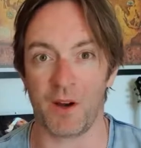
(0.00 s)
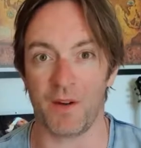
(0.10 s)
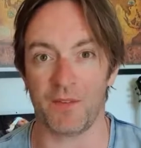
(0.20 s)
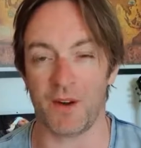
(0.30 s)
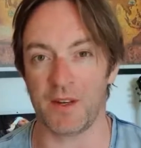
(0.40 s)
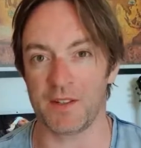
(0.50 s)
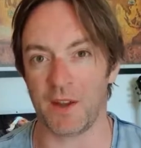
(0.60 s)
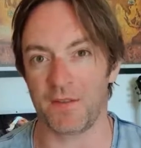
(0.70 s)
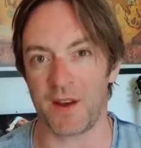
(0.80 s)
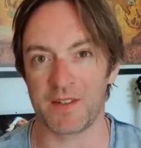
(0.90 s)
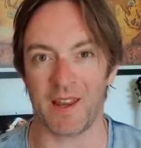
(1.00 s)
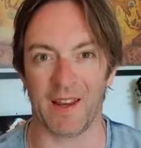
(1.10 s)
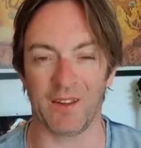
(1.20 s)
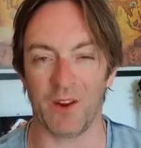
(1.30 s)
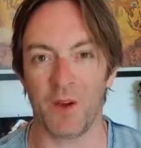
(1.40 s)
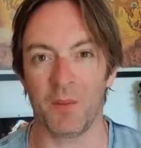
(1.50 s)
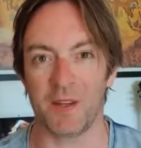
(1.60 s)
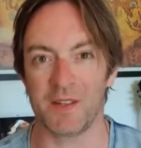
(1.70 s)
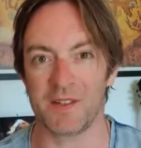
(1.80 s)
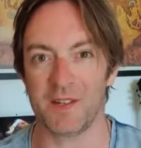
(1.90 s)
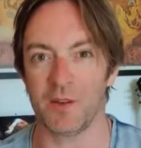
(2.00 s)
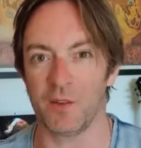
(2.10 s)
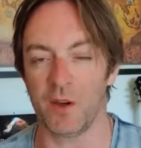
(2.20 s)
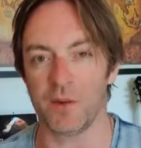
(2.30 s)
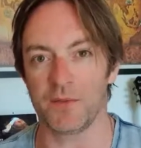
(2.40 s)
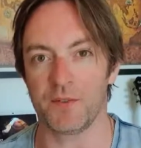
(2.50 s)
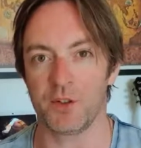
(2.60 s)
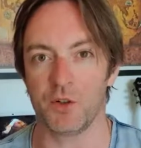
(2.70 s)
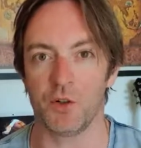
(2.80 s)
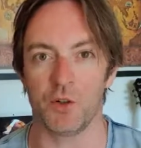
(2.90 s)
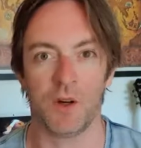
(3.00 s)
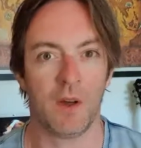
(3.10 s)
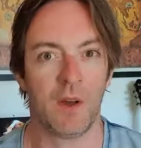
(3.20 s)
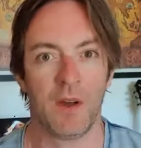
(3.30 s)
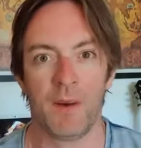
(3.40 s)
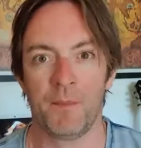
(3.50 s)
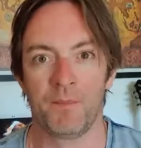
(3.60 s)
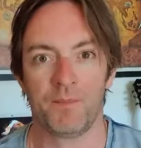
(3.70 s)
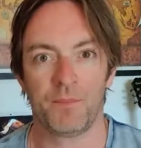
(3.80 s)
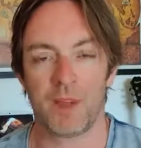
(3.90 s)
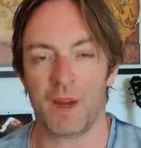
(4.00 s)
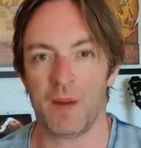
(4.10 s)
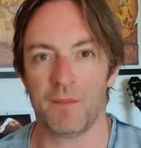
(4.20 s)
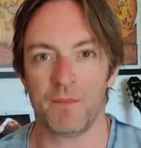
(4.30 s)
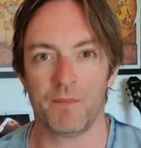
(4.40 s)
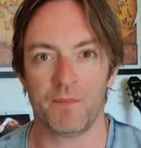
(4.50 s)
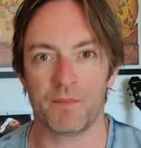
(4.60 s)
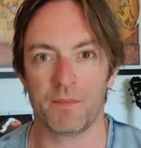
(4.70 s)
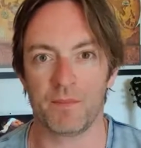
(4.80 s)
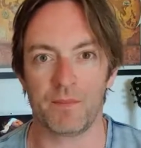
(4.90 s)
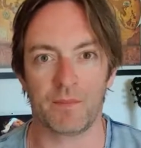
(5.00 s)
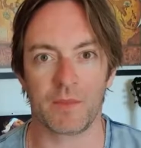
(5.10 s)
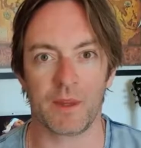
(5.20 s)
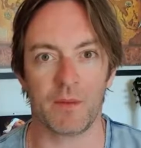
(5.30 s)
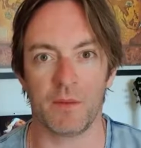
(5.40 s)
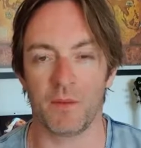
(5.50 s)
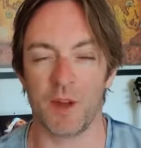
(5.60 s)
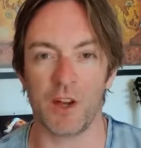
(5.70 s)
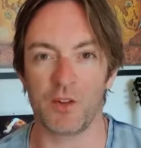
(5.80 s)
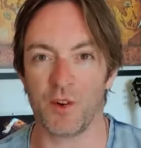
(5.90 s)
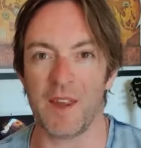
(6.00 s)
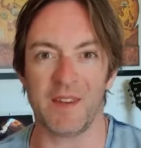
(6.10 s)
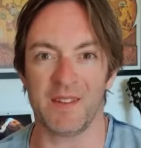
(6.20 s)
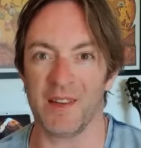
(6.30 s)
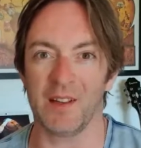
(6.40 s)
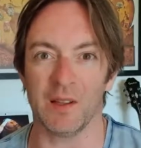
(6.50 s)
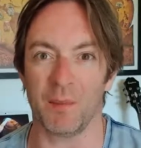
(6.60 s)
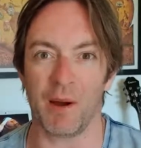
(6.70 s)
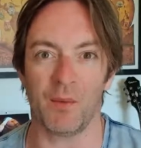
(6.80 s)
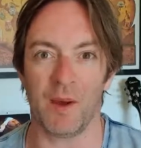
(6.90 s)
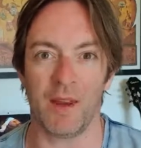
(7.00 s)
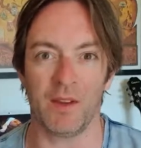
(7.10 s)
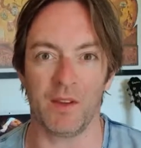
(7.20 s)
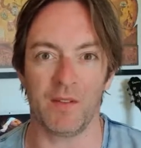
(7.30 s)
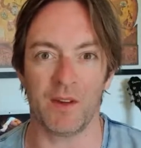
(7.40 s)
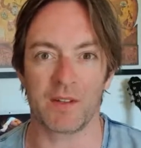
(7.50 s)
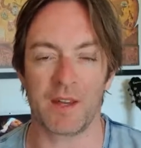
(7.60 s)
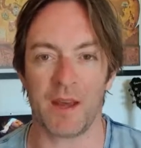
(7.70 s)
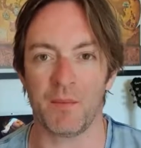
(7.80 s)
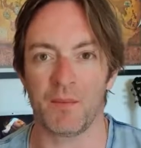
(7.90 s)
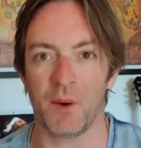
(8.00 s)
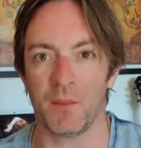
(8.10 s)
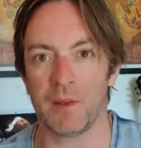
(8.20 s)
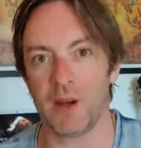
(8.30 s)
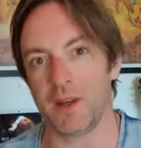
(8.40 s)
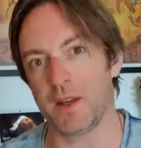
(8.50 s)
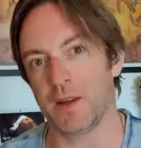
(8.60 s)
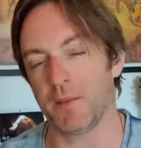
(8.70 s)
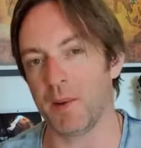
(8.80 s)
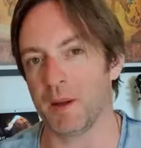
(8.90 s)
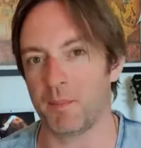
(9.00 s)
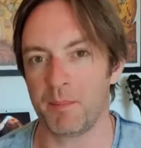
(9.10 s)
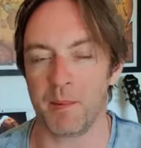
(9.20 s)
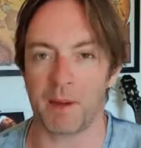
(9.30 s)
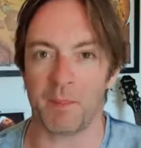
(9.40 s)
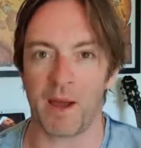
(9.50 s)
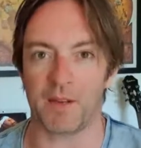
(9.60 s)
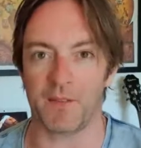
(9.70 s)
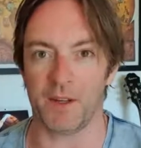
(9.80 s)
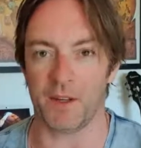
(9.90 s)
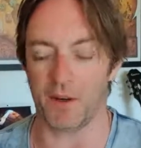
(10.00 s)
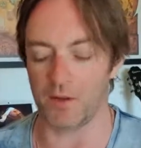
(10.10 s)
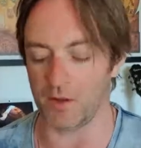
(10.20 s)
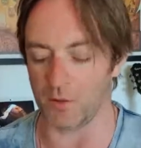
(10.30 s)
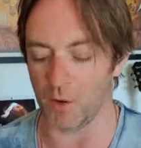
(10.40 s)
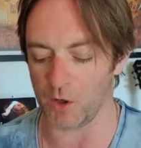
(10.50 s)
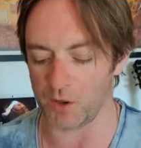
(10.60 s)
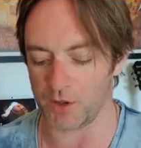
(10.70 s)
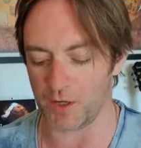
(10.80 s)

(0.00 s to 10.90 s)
I find this so fascinating. Nobody still knows for sure a great deal about where the universe came from. Like in the Big Bang video that you watched,